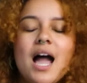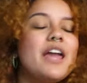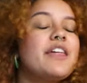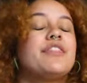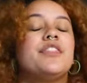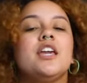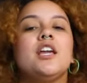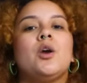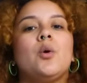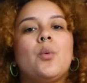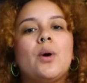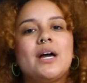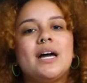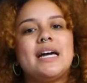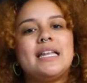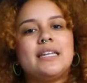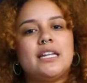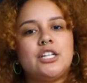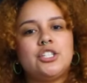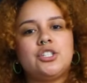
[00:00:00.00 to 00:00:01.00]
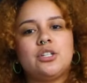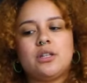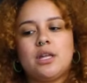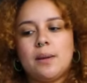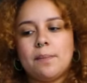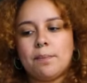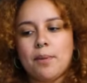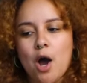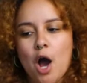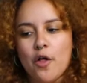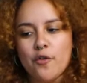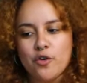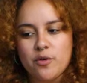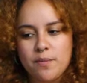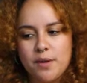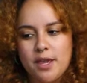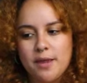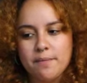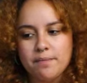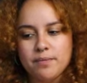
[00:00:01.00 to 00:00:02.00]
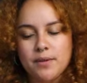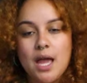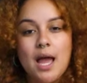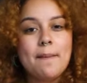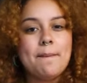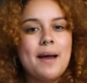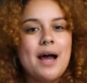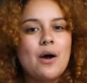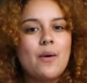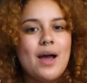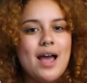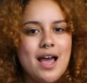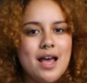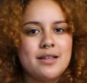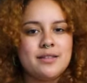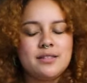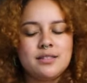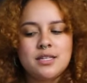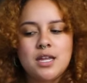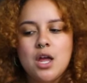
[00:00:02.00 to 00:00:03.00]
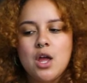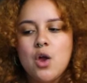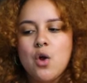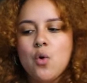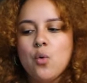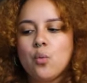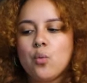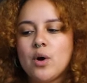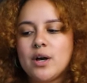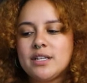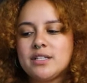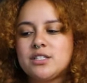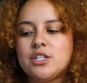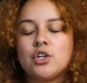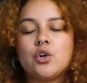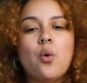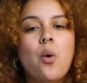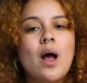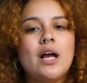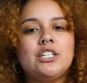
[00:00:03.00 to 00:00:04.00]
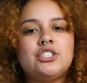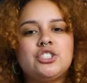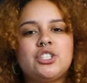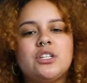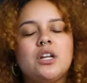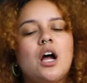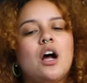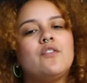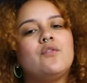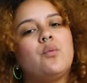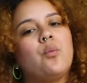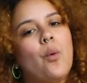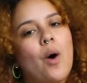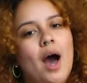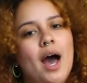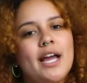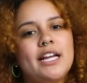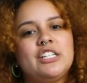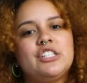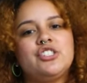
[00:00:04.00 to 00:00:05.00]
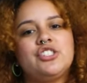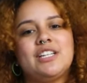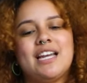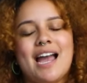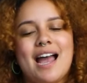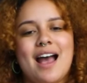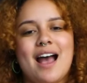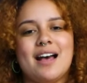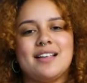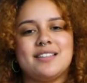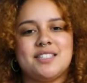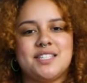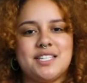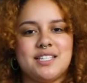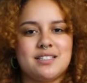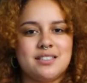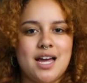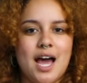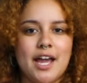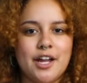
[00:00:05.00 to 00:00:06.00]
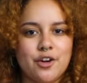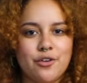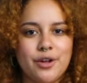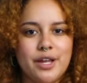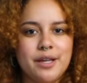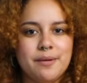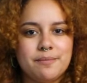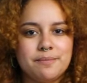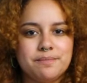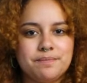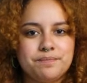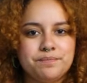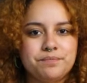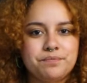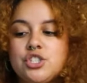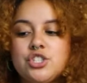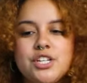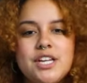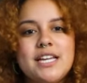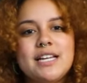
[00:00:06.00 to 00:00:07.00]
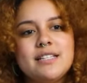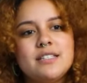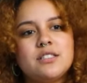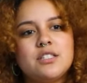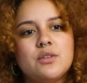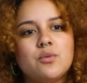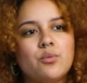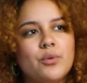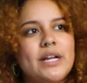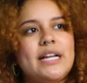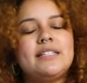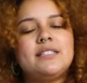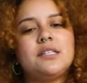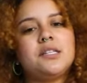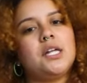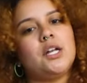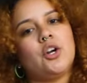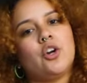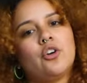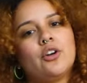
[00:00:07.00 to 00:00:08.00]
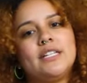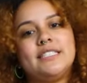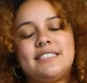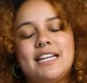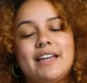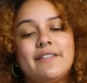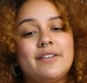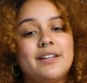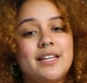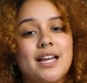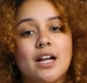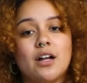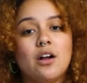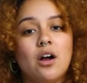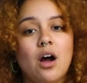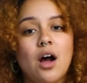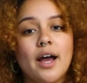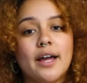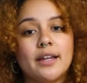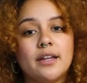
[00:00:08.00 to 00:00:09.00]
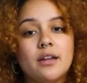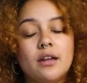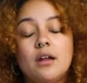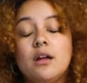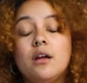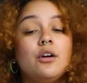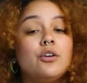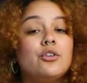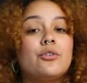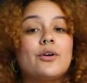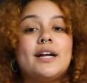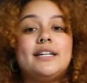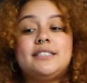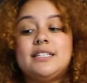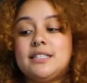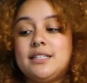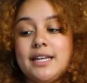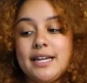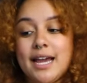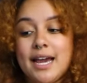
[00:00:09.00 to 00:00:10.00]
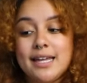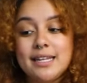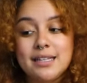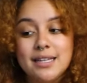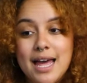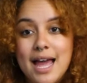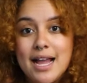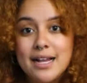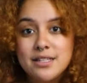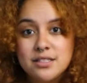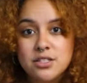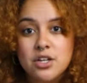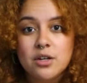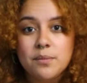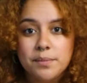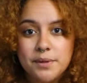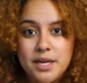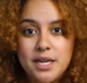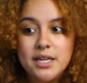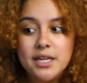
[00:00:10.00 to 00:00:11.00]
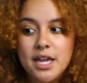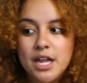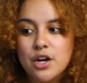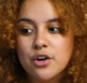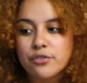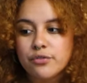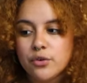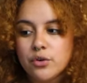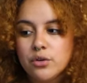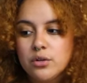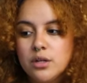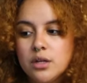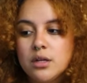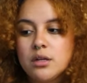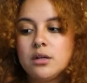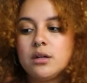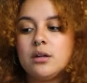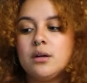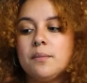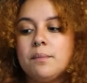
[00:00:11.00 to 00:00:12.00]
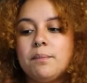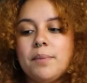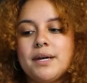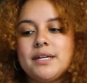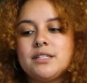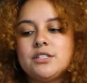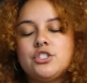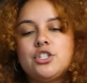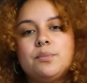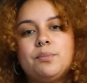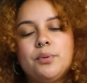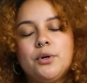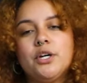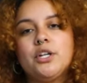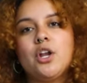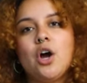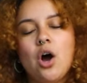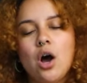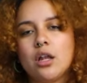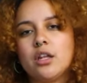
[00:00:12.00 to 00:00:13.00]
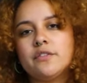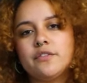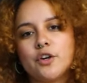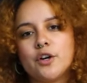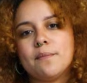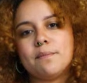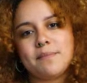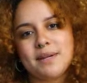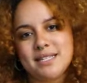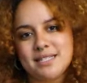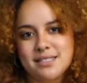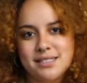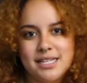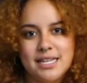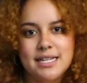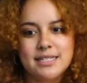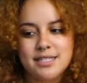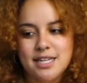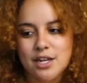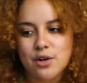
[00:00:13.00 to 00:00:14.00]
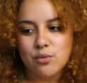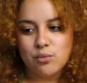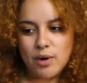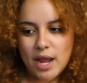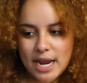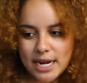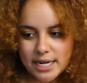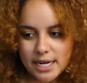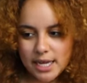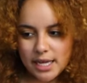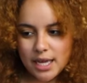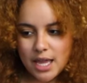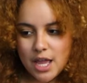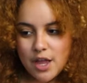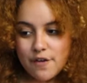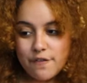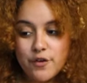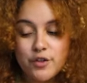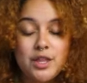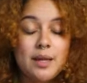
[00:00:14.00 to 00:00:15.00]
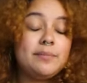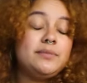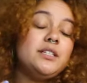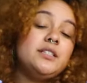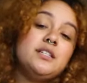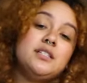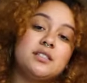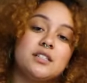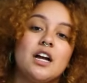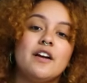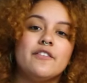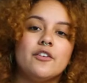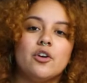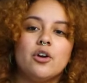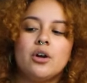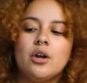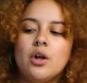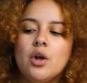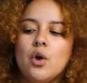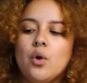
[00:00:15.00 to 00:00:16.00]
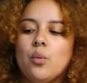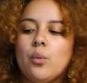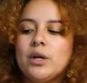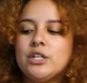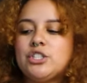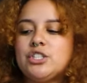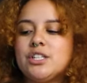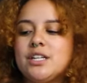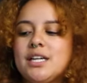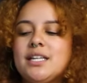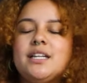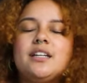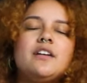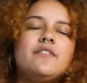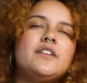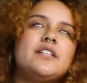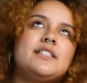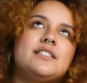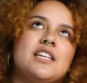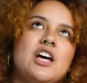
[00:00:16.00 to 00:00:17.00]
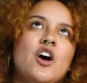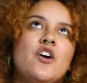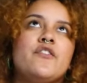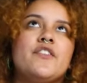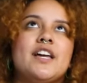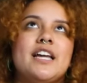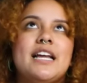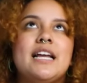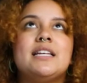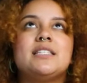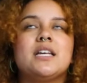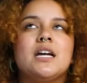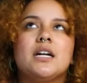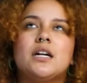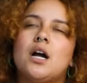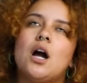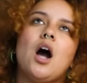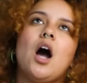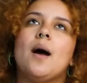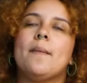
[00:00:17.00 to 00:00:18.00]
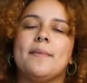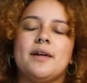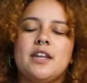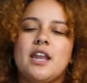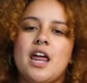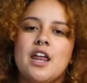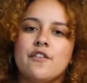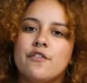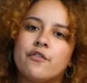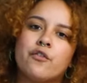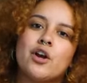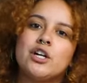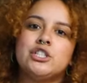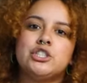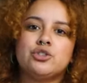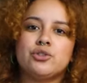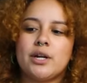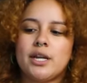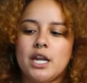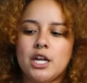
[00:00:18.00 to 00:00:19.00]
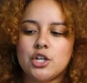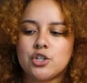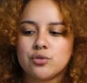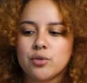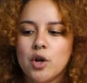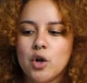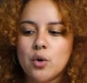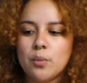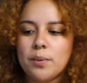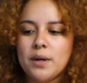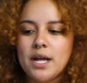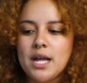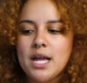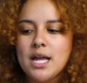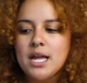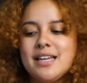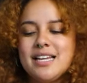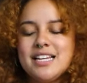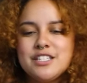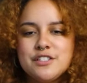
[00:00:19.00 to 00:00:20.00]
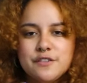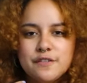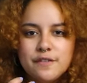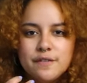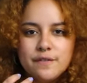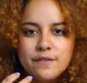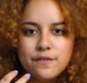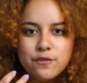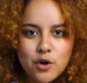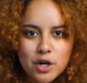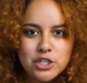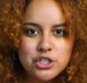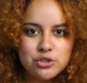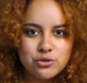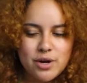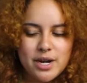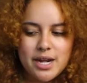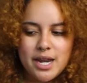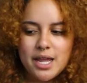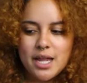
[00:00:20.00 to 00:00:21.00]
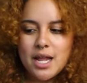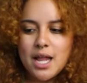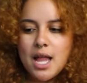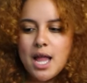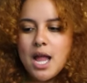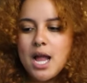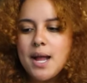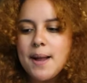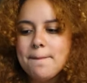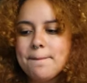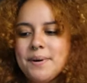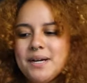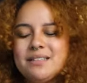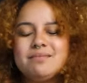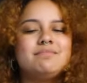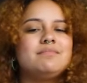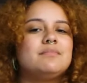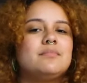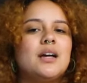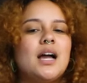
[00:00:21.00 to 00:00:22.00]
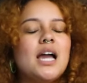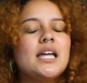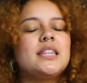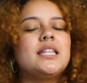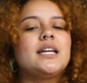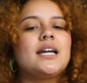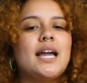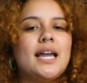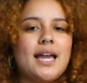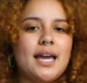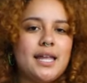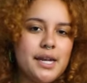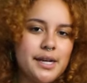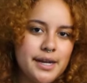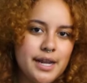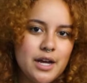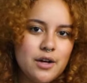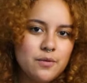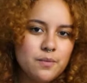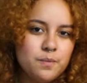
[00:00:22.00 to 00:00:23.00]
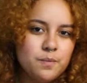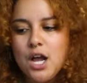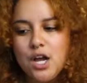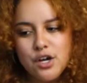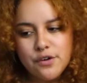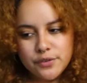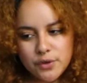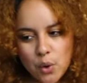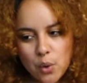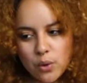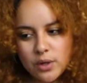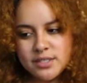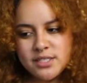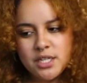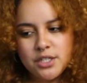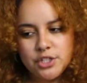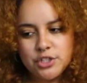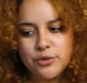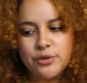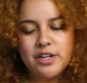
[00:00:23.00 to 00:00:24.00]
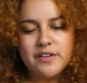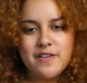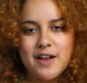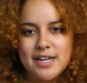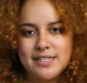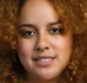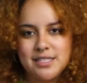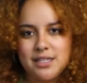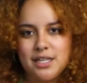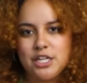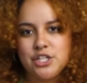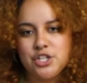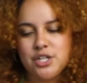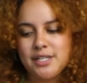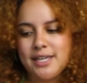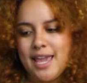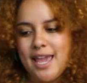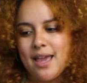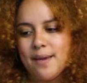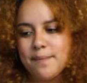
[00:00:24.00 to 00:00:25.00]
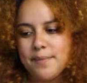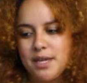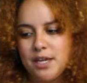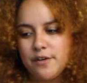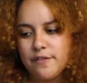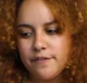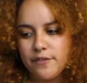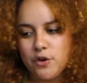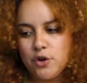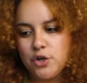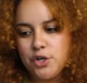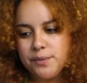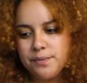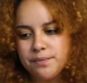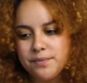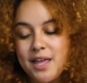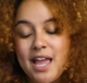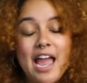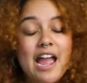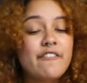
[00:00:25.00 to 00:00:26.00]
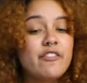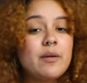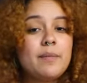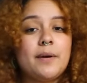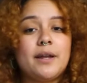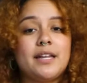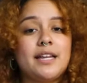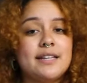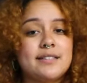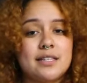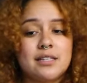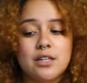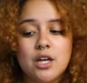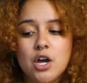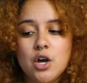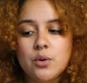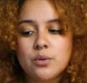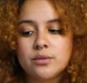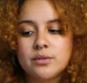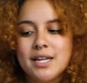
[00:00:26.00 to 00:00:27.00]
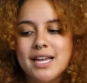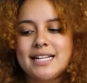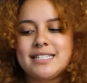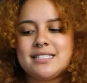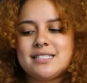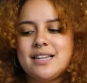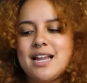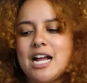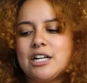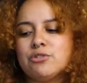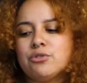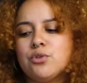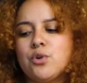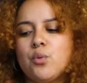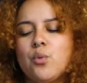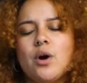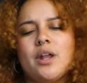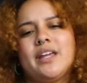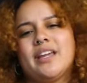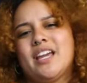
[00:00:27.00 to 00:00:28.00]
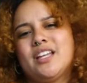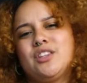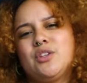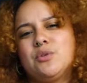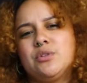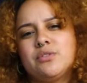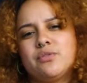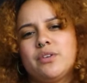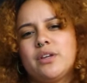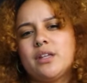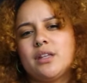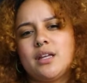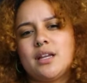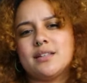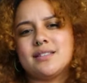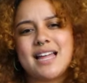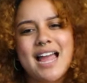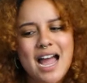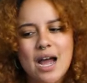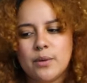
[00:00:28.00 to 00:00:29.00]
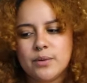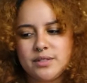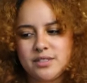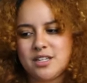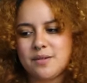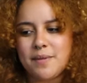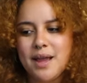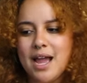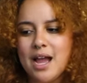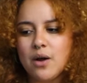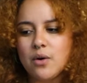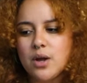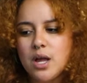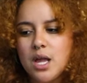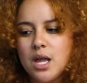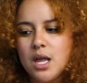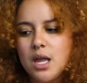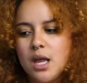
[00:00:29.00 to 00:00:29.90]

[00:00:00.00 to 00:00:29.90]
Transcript: I think what initially bothered me about S was the question of why she has this diary. She is the reason that her and David get caught. Granted, they had lax on being careful, but to put all of her misdeeds in writing for them to discover, which in and of itself is a common and frustrating trope, is frustrating. But I think I get it now. Of course, a degree of isolation can be inferred. Everybody is alone. It's natural to want to get those feelings out somehow.